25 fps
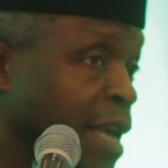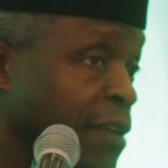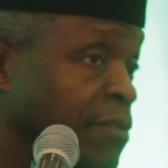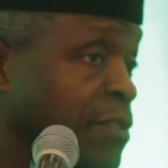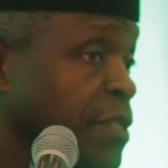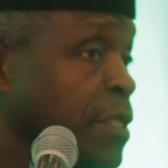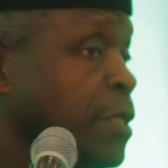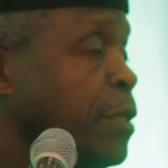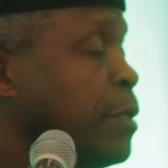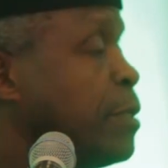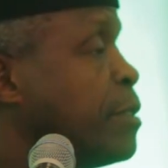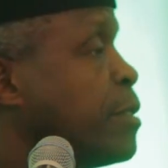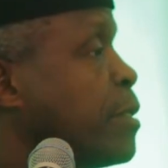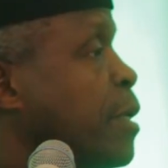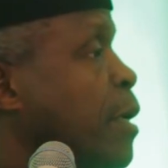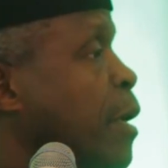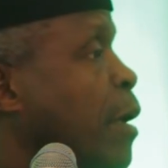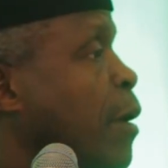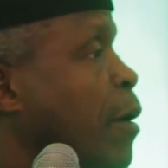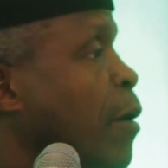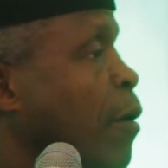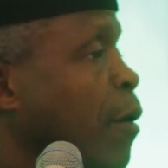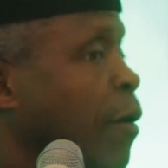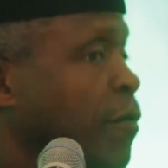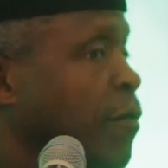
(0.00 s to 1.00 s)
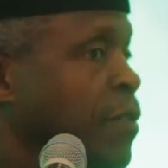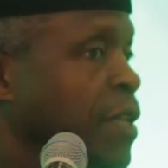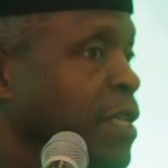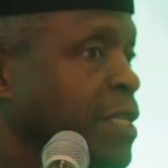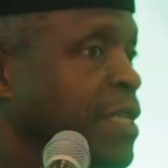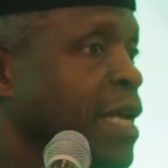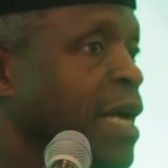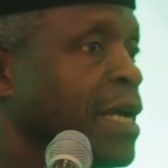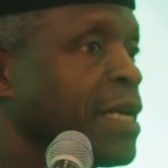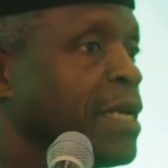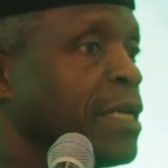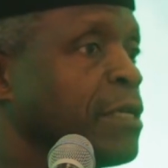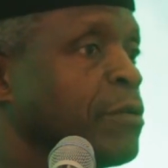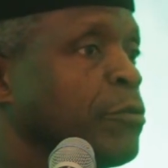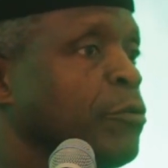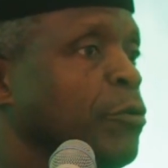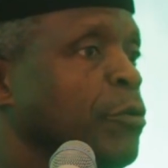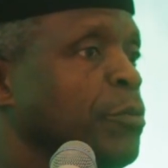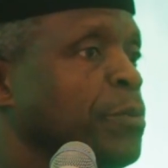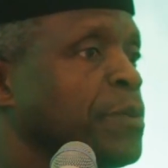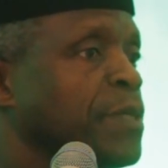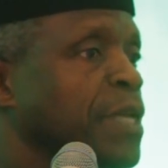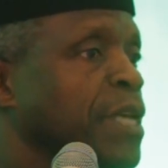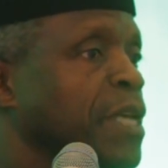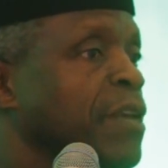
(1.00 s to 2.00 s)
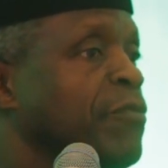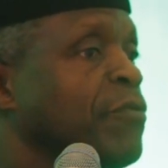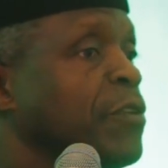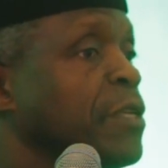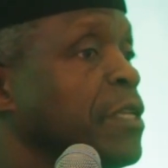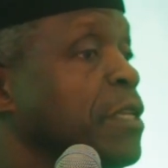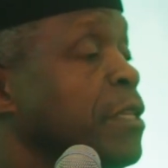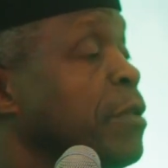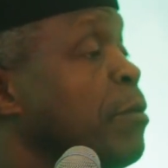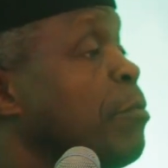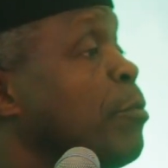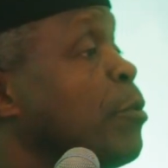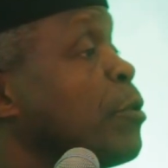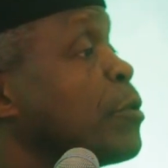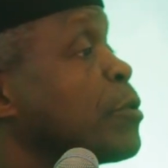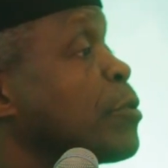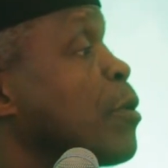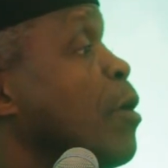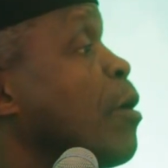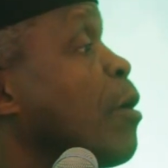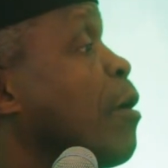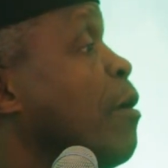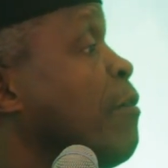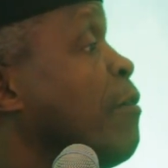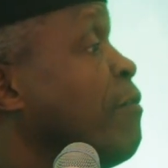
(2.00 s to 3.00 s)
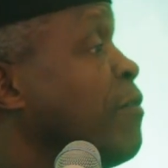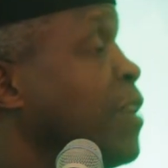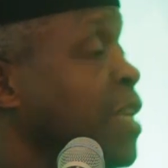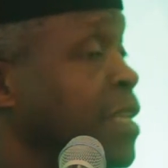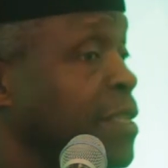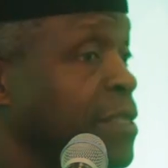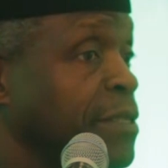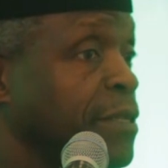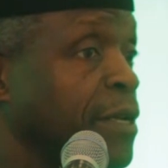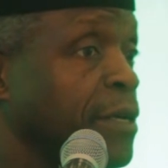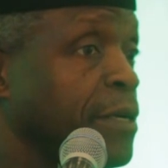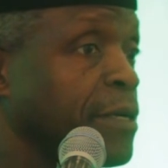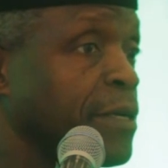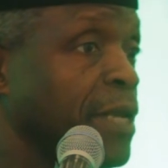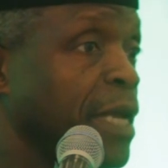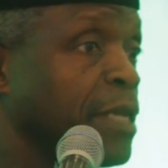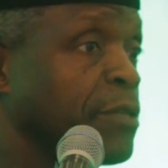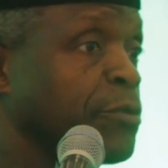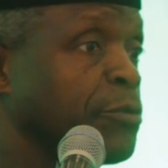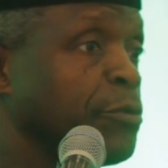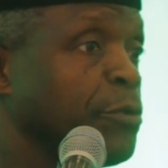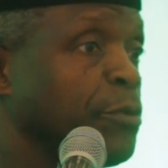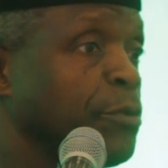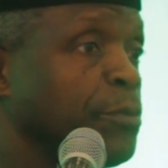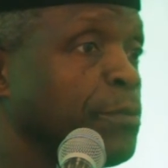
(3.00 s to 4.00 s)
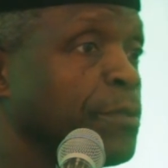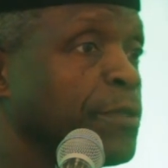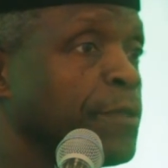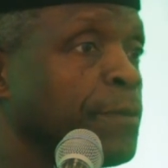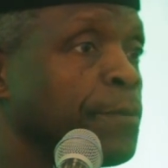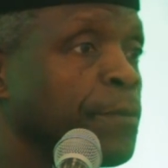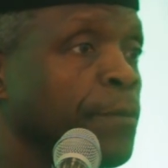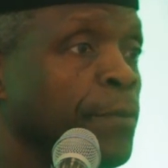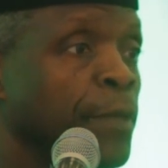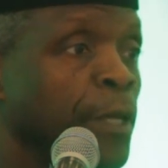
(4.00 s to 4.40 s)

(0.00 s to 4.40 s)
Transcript: skills of the target groups, even in the most unconventional classrooms.